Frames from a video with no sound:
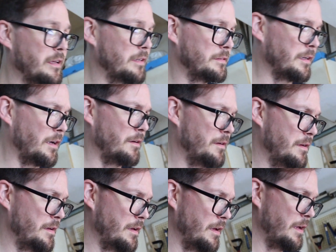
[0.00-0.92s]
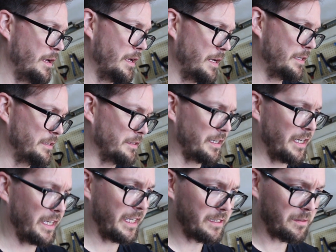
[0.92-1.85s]
So you're just
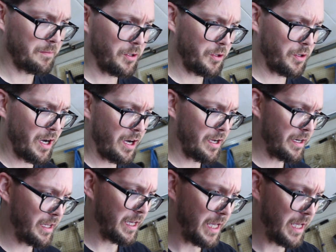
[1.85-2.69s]
gonna get some glue gun